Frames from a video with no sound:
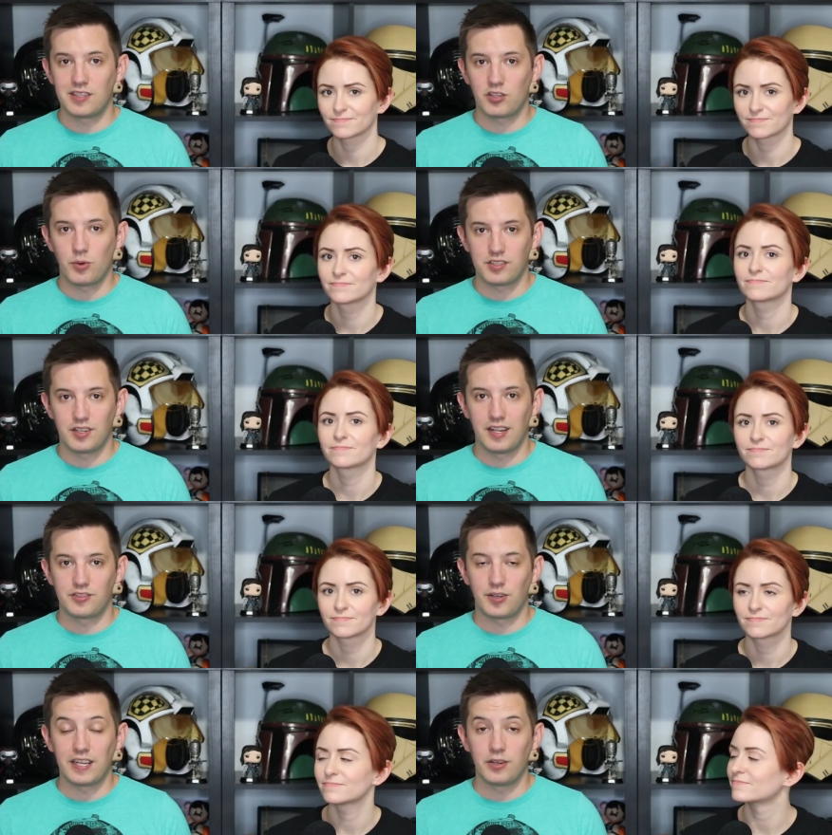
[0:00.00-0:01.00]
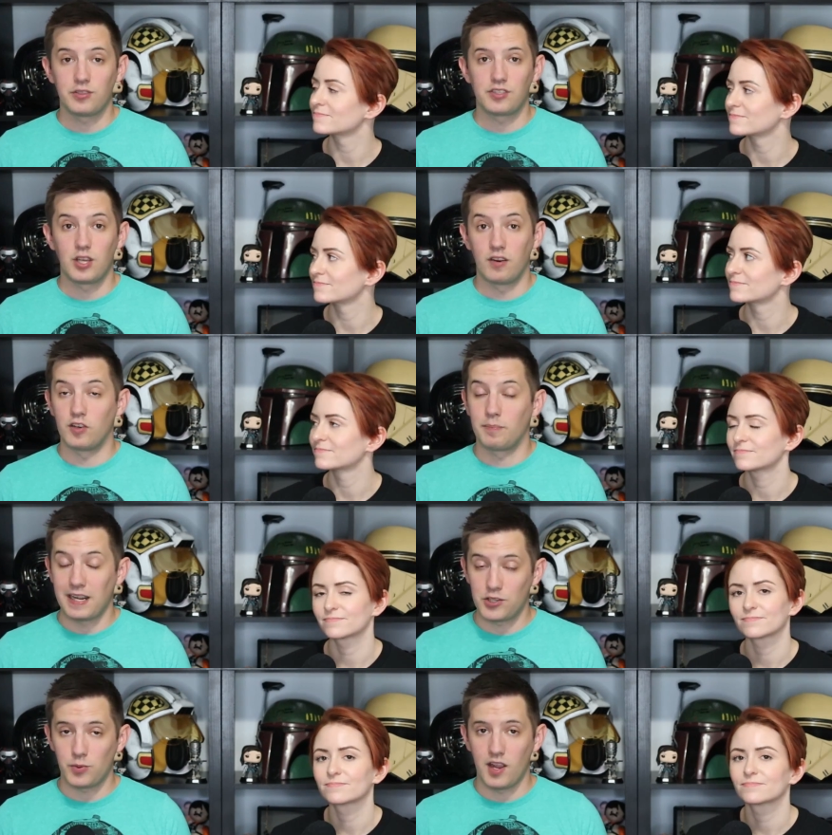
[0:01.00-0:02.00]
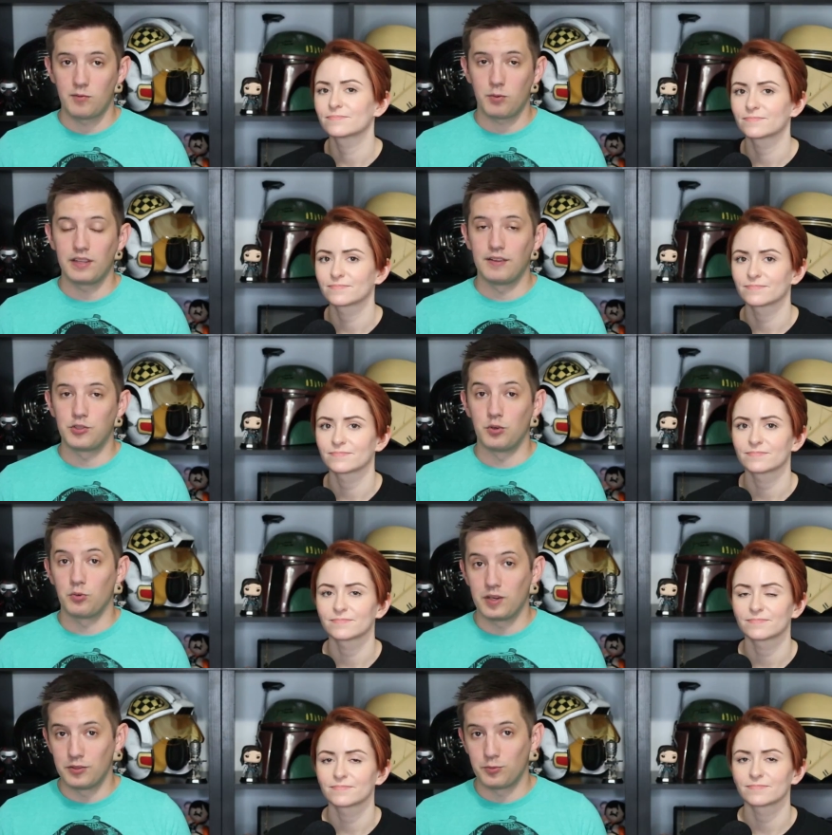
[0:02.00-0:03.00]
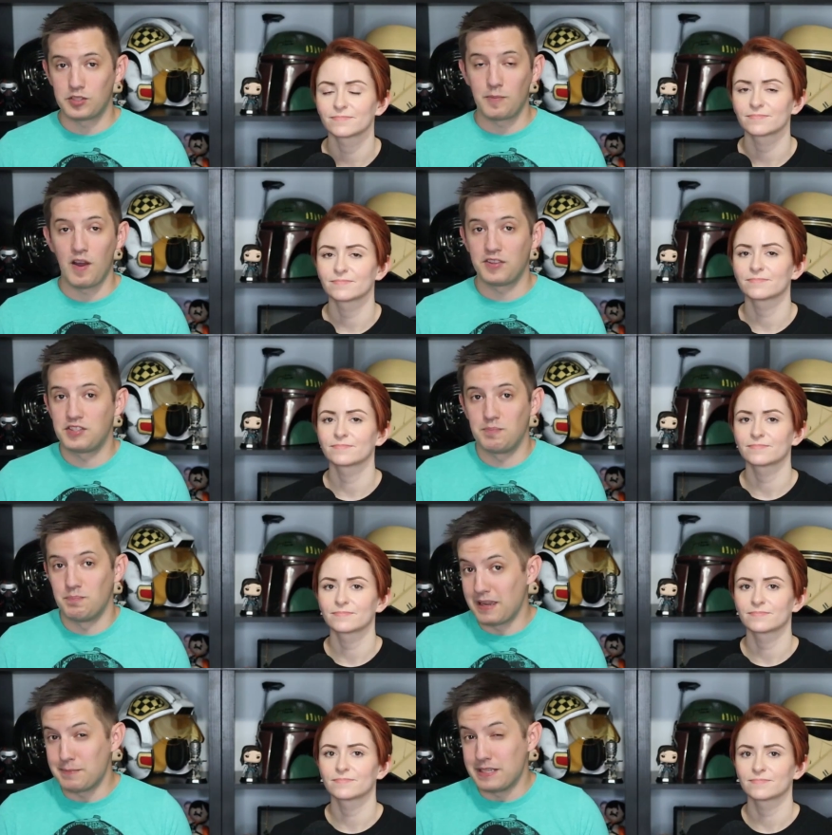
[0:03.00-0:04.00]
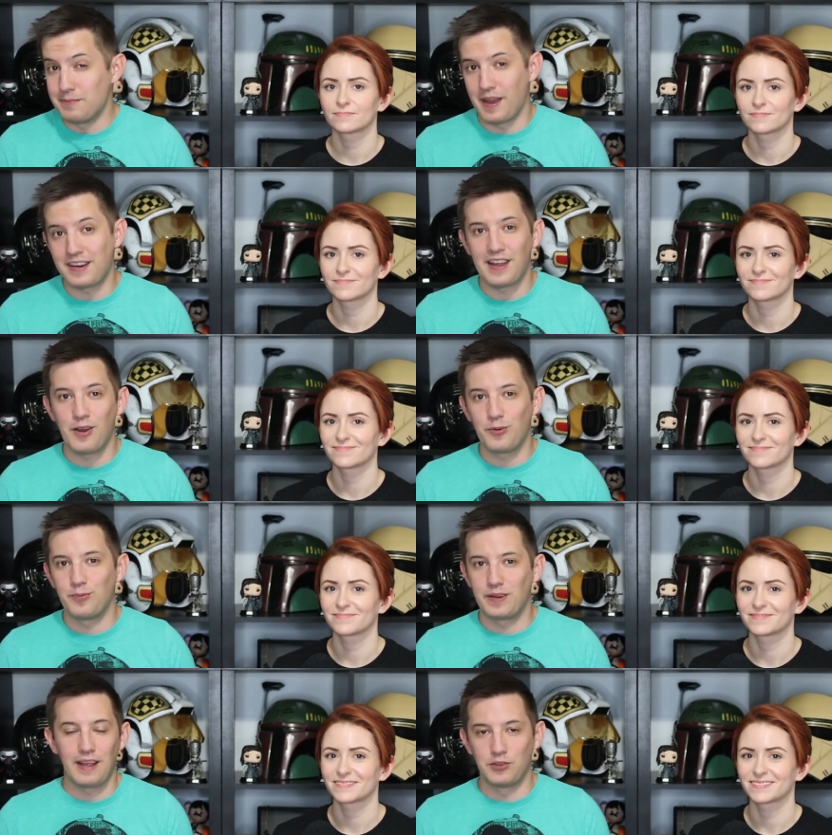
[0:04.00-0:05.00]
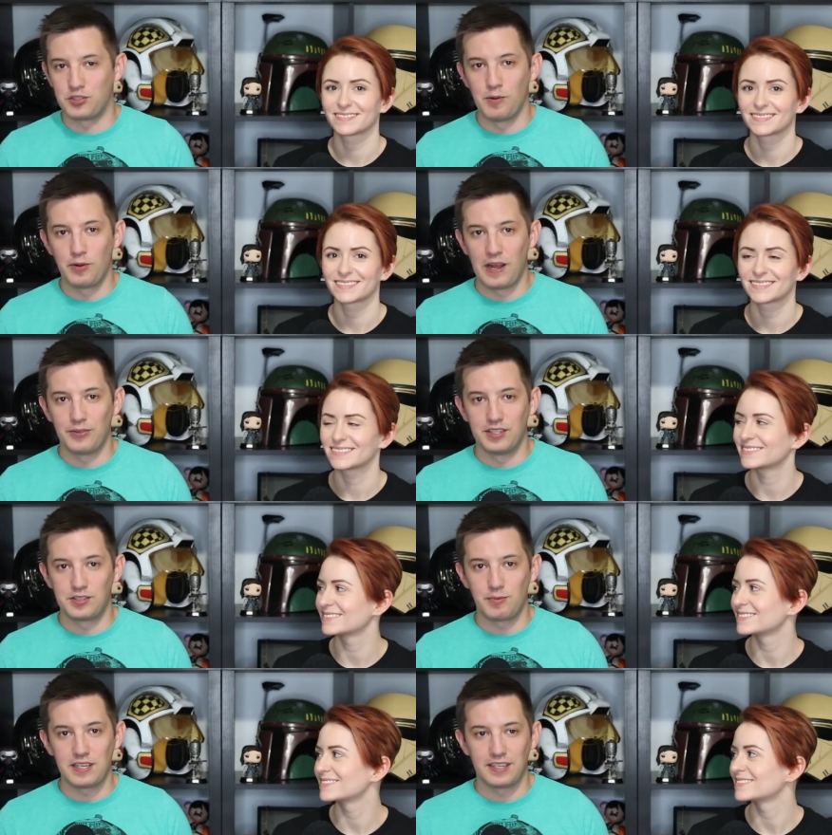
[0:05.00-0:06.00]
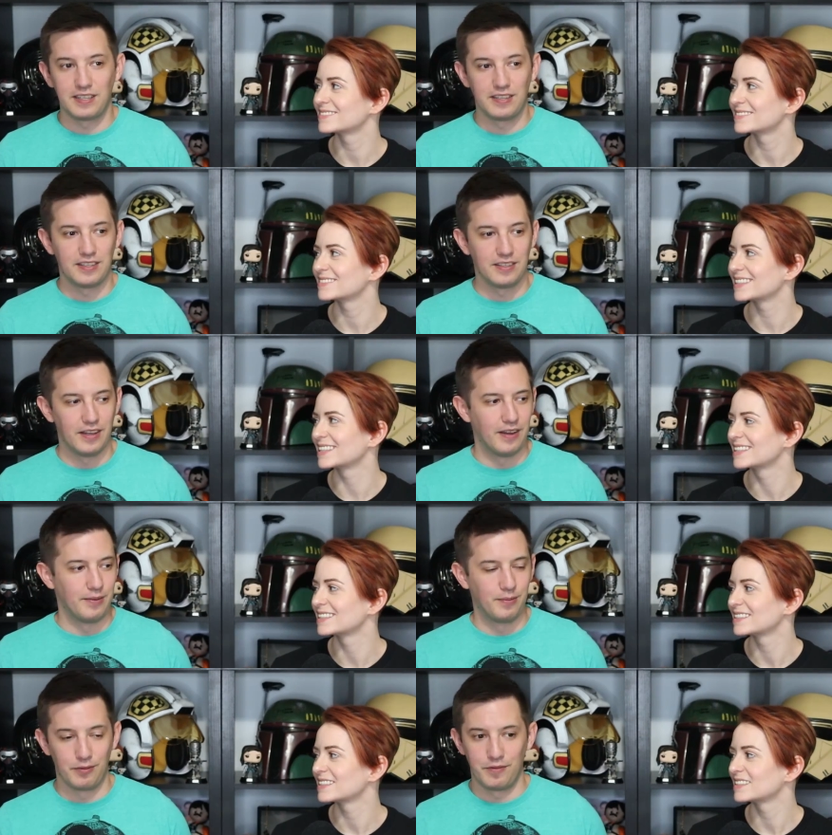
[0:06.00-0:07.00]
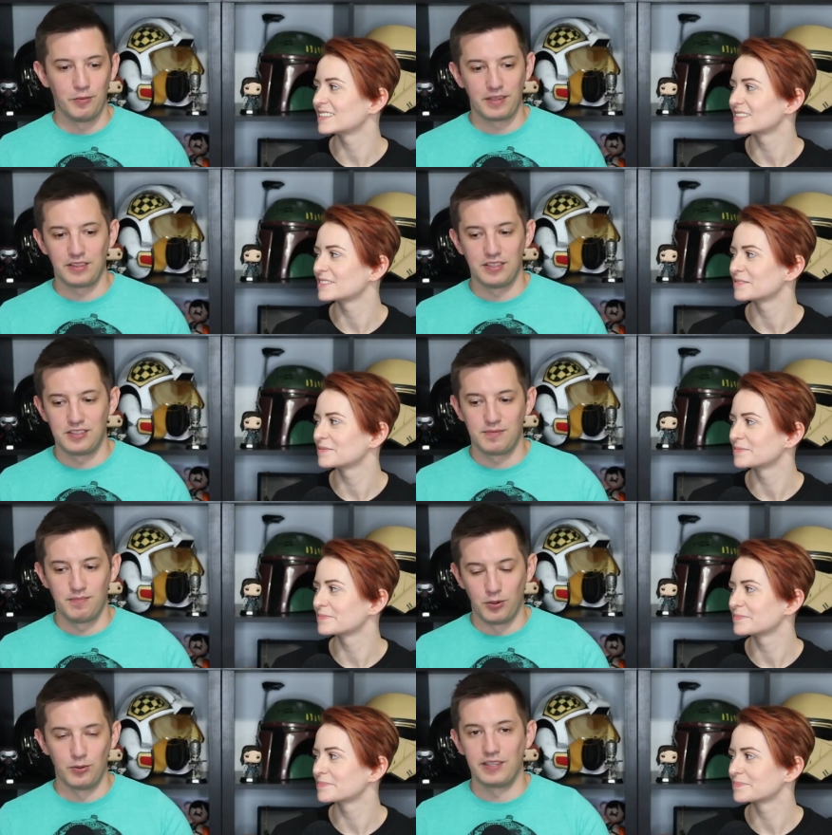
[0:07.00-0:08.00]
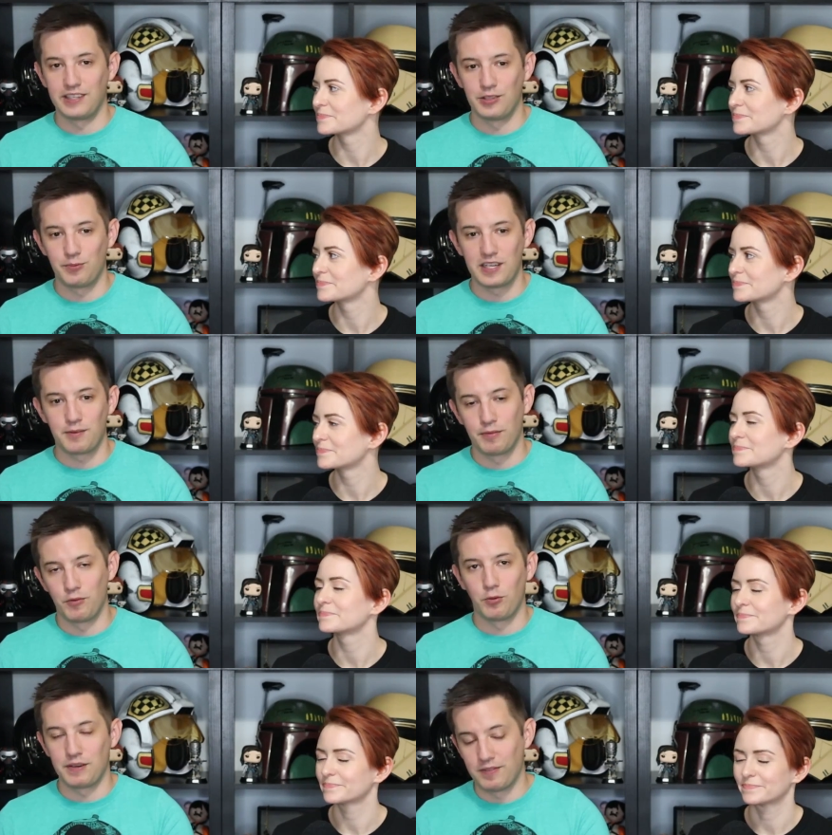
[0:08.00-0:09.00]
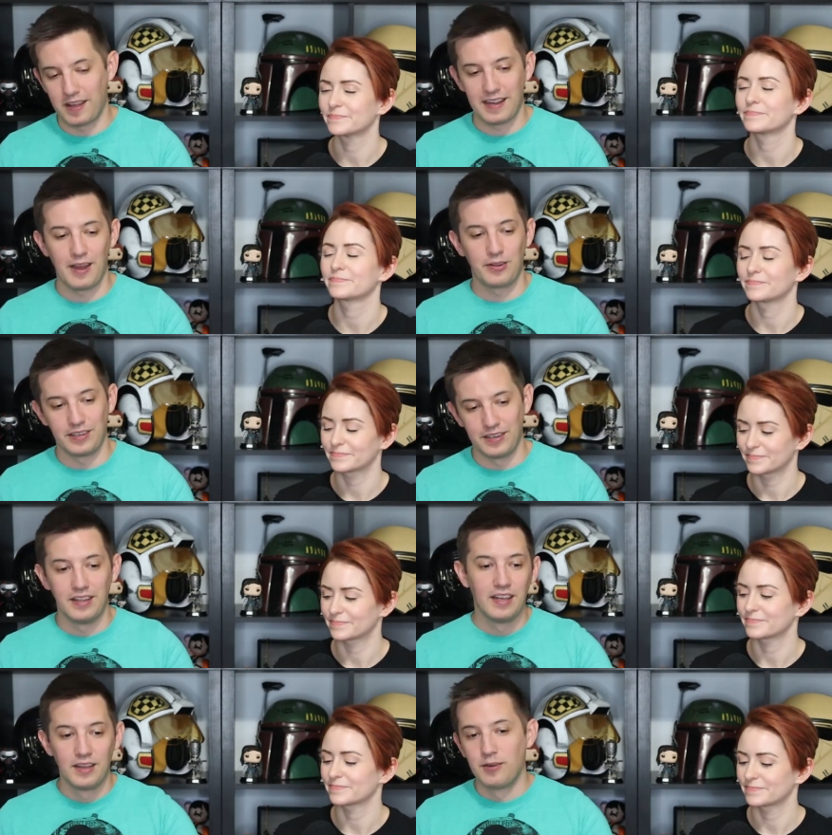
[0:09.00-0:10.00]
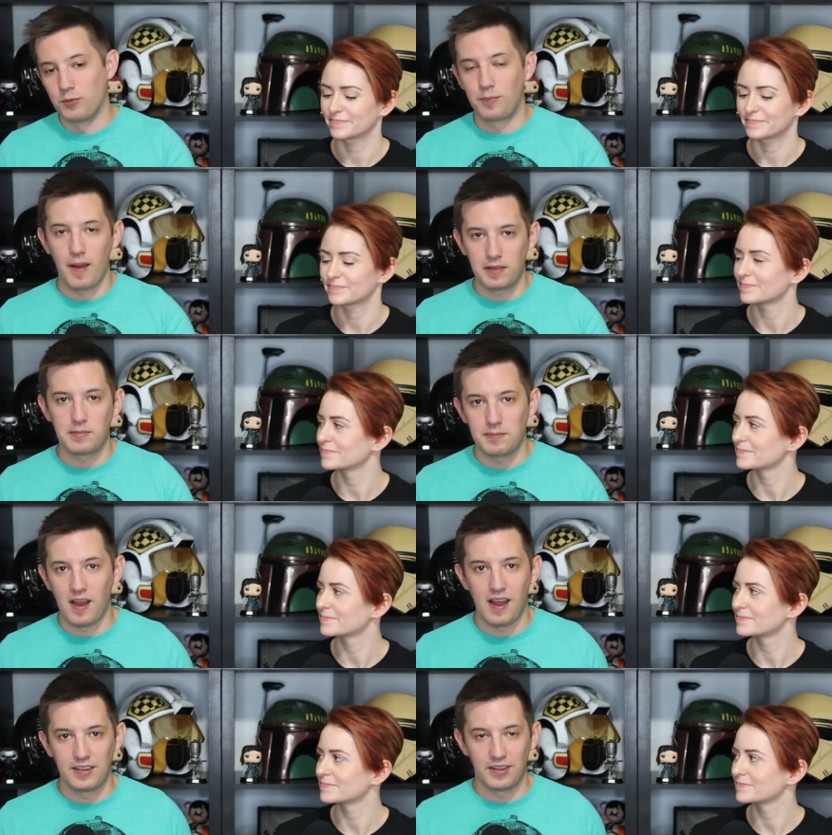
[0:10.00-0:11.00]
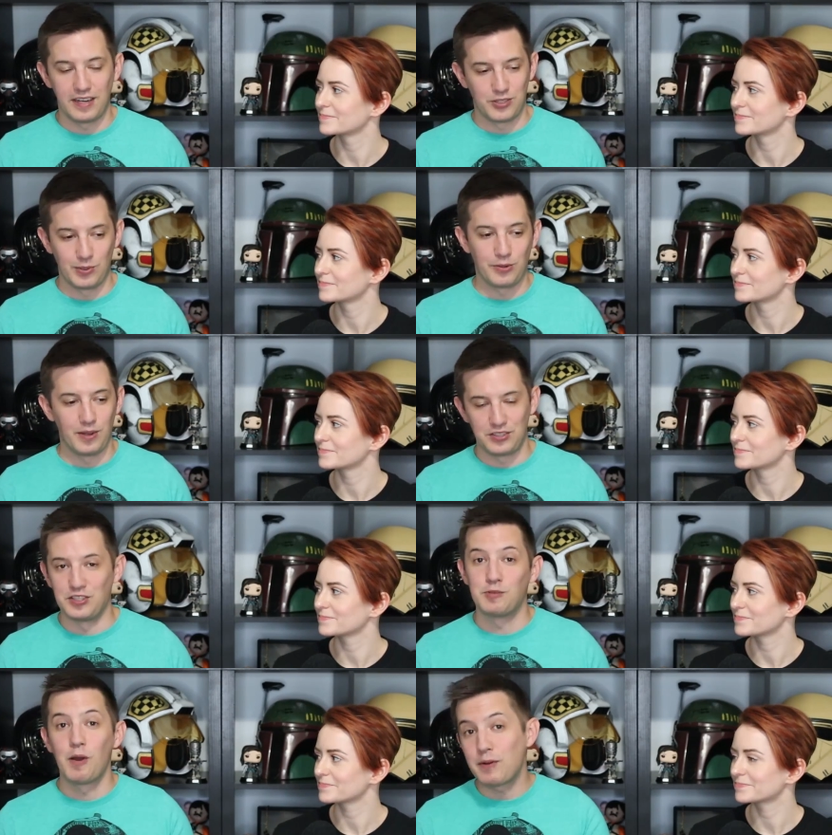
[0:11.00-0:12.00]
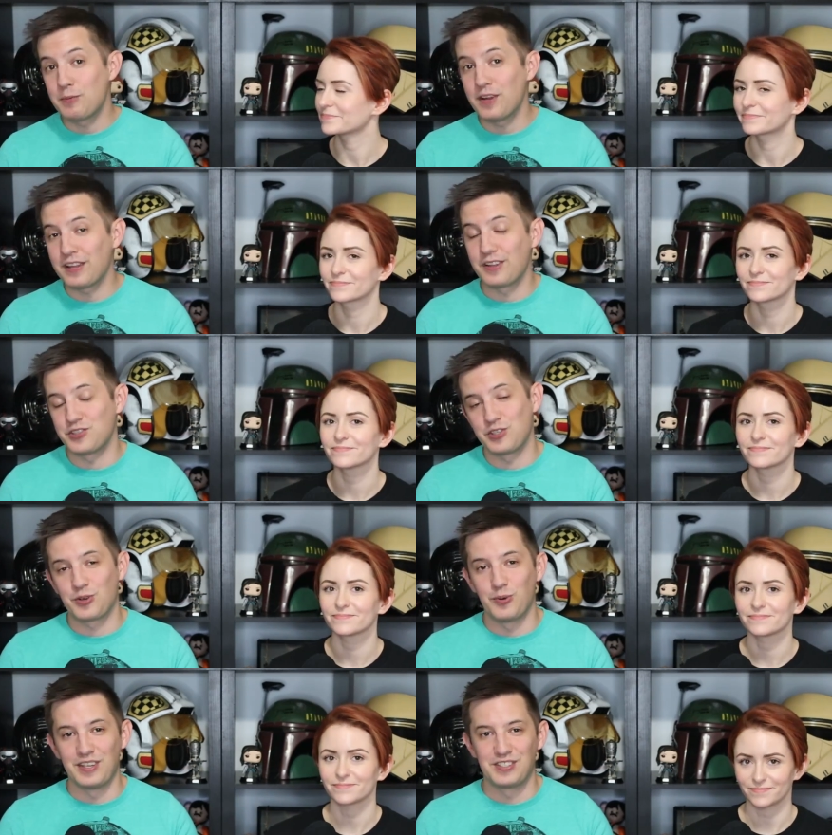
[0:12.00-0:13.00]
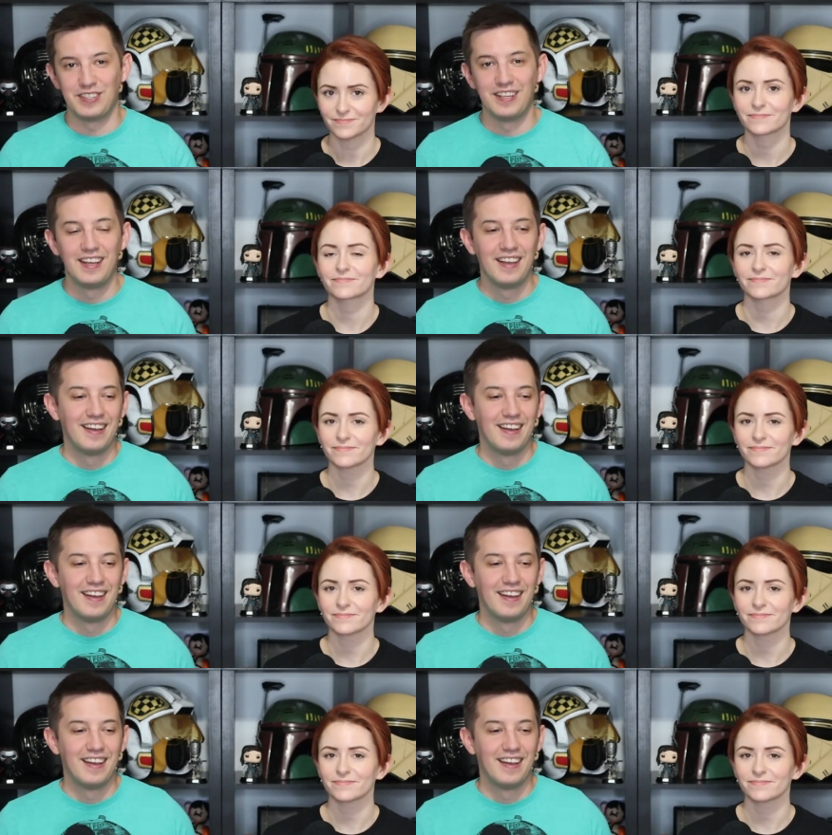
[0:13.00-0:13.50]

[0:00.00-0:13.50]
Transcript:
Speaker 1: see your question answered here, just head over to Patreon, where we left you a written response. Maybe by now we have the Schmodown this weekend. We're filming this early in the week before we fly out, and we'll probably be behind on answering questions, but we will answer your question.